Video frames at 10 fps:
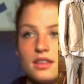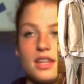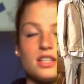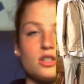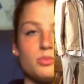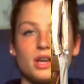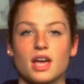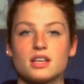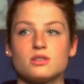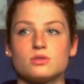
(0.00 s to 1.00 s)
That's your
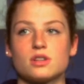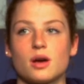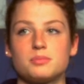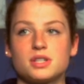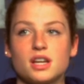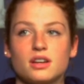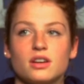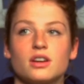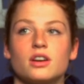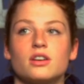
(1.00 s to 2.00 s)
BK News update
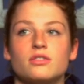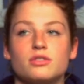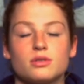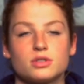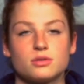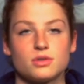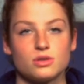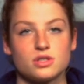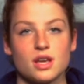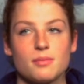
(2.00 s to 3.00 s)
for
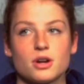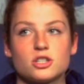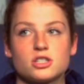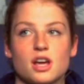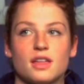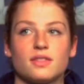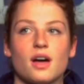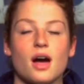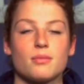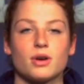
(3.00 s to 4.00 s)
Tuesday, March 10th.
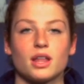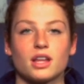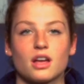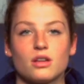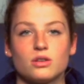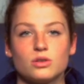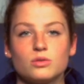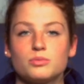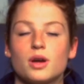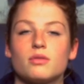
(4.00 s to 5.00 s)
I'm Riley
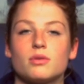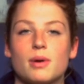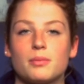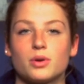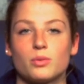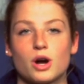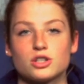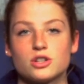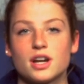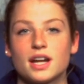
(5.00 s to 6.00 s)
Calhoun. Remember to
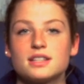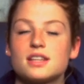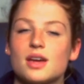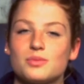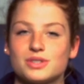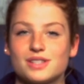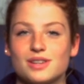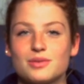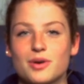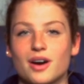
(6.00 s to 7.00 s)
wash your hands, and we'll see
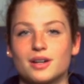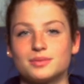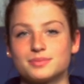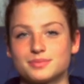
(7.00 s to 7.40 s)
you tomorrow.